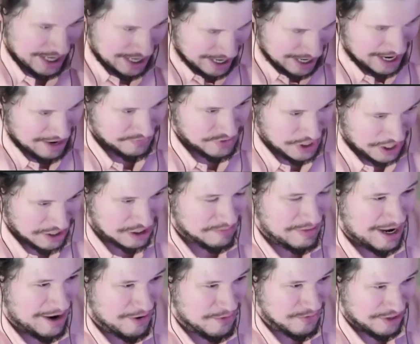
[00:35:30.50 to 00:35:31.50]
have talked
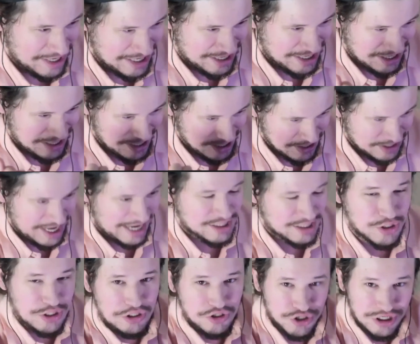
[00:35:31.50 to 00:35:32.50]
about. Like, that's
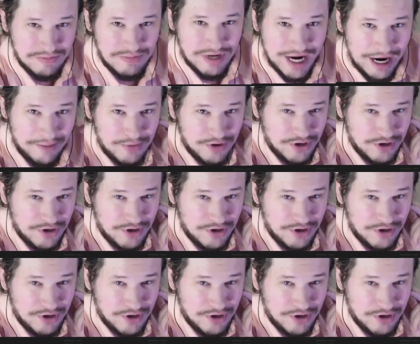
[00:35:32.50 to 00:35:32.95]
the dream camera.